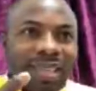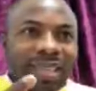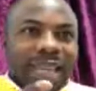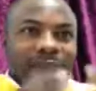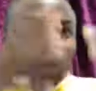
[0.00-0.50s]

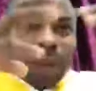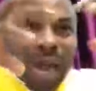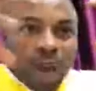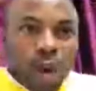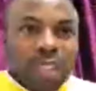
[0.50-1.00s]
if you
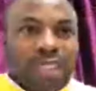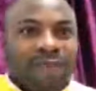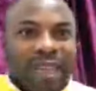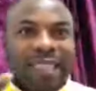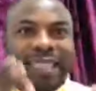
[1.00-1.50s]
can
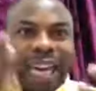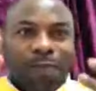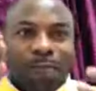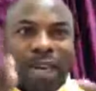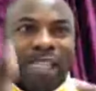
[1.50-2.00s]
cultivate
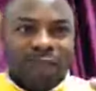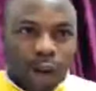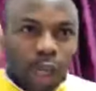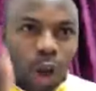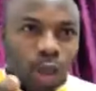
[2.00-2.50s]
that place
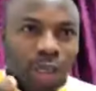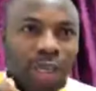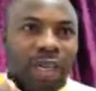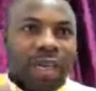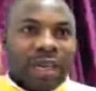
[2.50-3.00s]
for God,
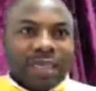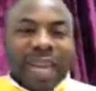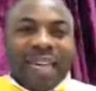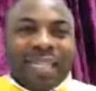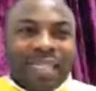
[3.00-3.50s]

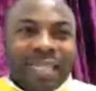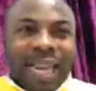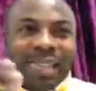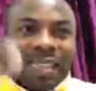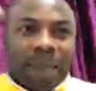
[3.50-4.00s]
that is
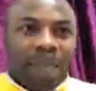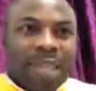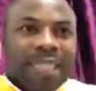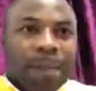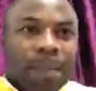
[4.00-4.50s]
that is the
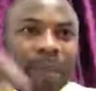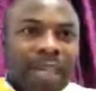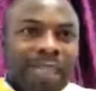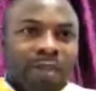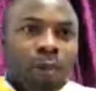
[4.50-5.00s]
meeting
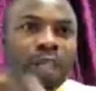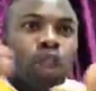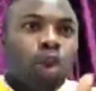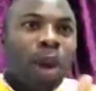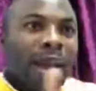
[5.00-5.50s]
place with
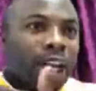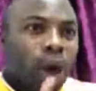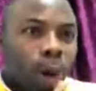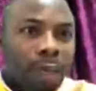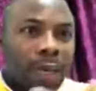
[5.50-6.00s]
you and
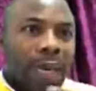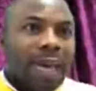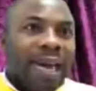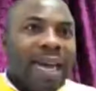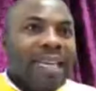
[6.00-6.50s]
God.
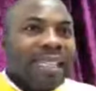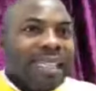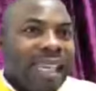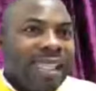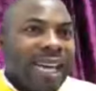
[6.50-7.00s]
And he
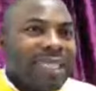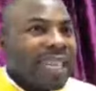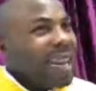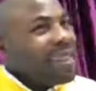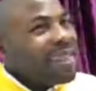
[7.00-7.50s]
says that,
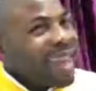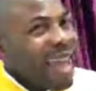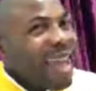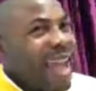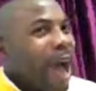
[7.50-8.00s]
and
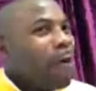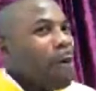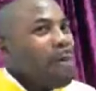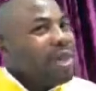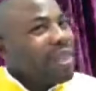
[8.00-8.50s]
there I
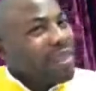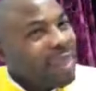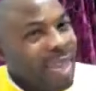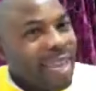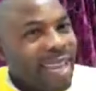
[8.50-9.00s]
will meet thee,